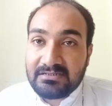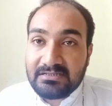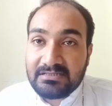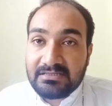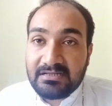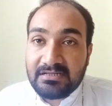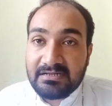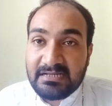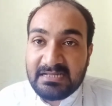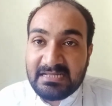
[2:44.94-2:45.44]

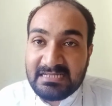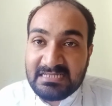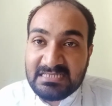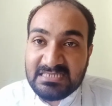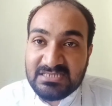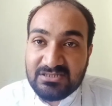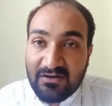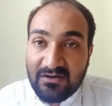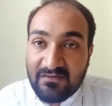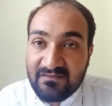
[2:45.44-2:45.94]
the
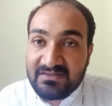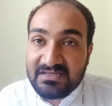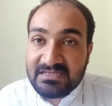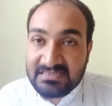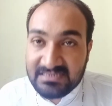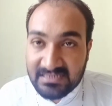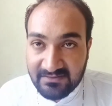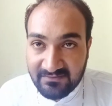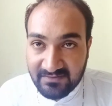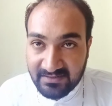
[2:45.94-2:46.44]
east of
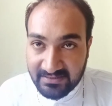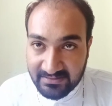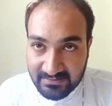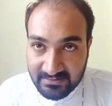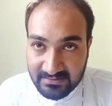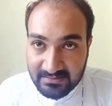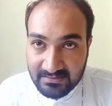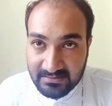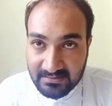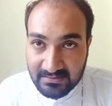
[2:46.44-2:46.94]
this
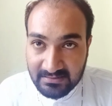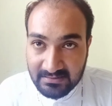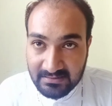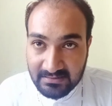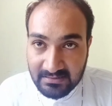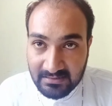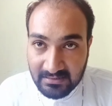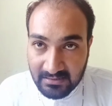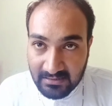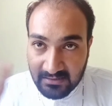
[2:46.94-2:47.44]
river,
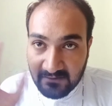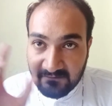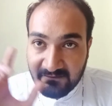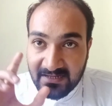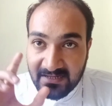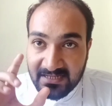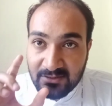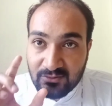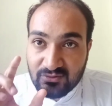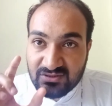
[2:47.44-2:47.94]

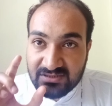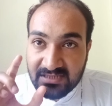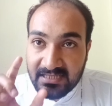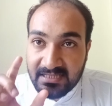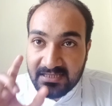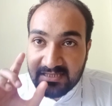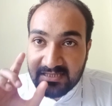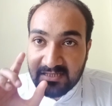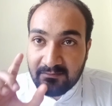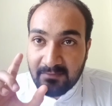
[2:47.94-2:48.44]
when you
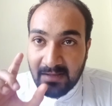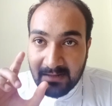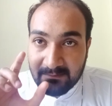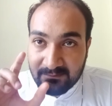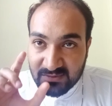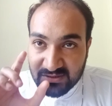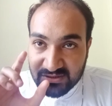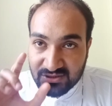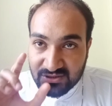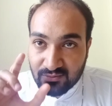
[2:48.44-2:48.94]
see in the
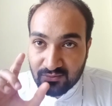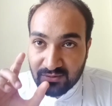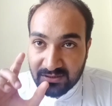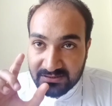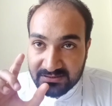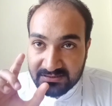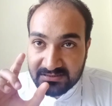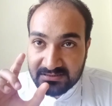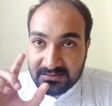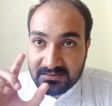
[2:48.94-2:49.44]
map
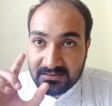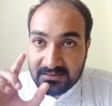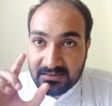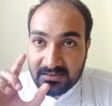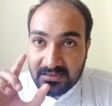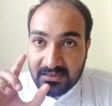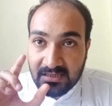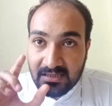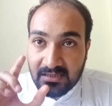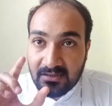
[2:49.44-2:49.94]
students,
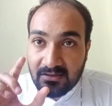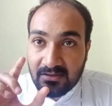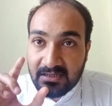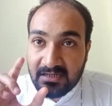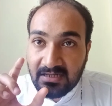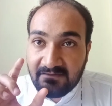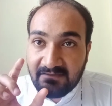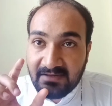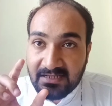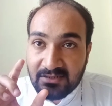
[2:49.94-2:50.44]

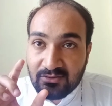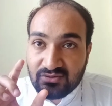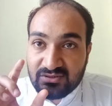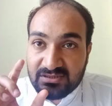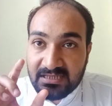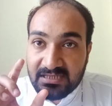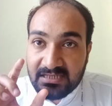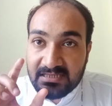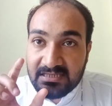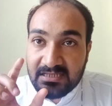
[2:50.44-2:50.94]
okay, when you
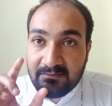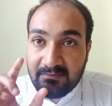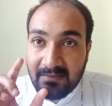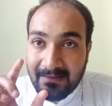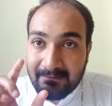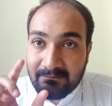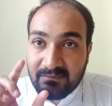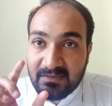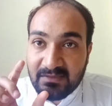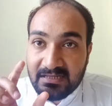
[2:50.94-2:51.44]
see in the
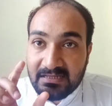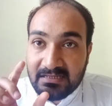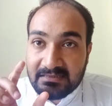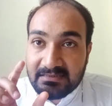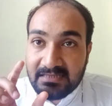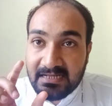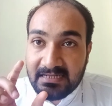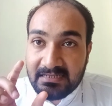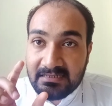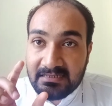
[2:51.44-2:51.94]

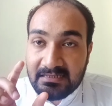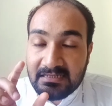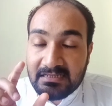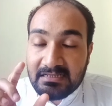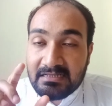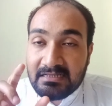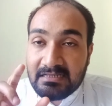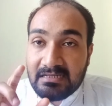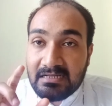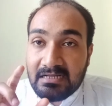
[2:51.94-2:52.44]
map,
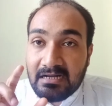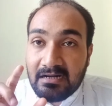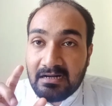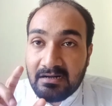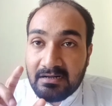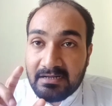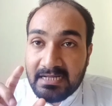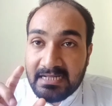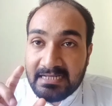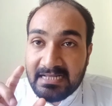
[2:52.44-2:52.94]
then
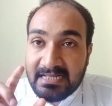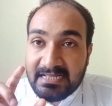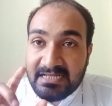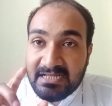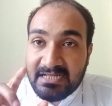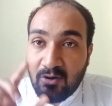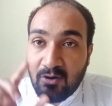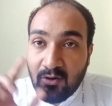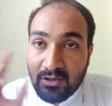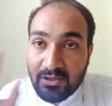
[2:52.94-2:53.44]
again I
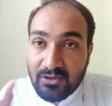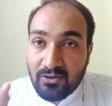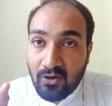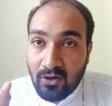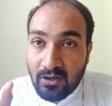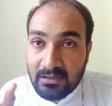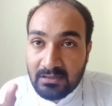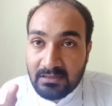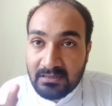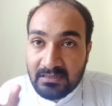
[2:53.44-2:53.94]
recall you
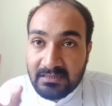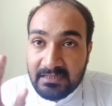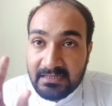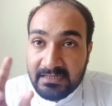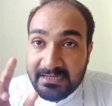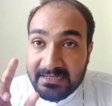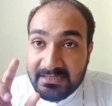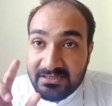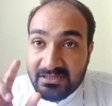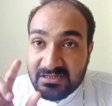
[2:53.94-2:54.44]
all,
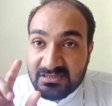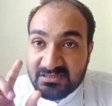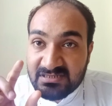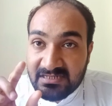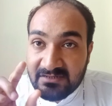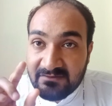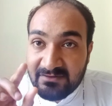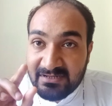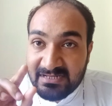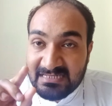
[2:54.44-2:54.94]
Indus
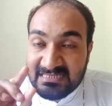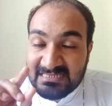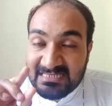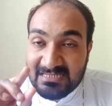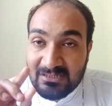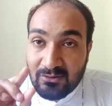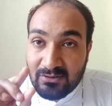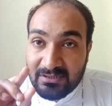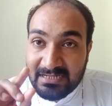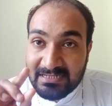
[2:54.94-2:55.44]
river is
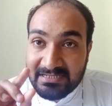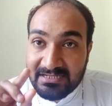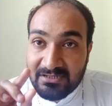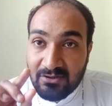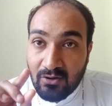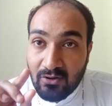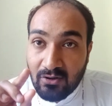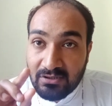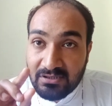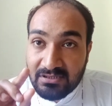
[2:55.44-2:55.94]

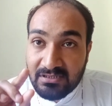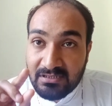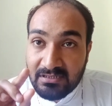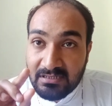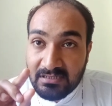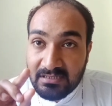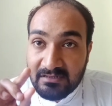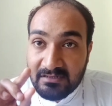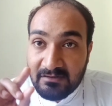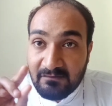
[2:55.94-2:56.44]
located on
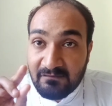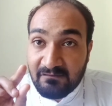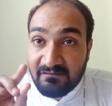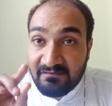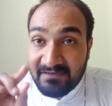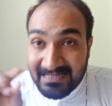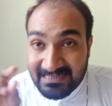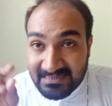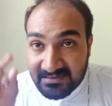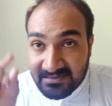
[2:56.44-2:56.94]
the
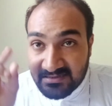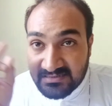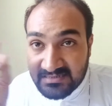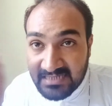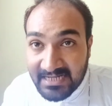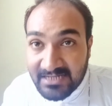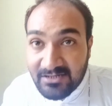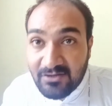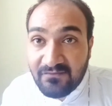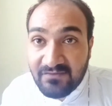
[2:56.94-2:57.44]
west
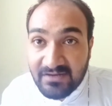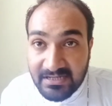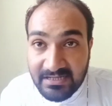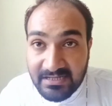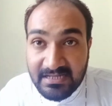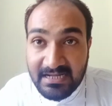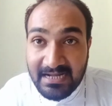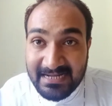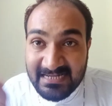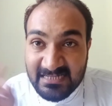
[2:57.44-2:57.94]
side of
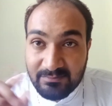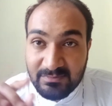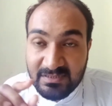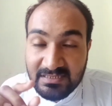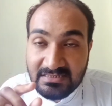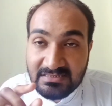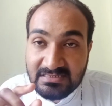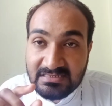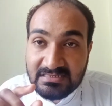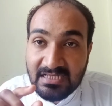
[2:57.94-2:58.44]
India. It
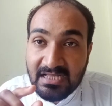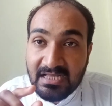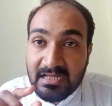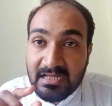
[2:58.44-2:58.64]
means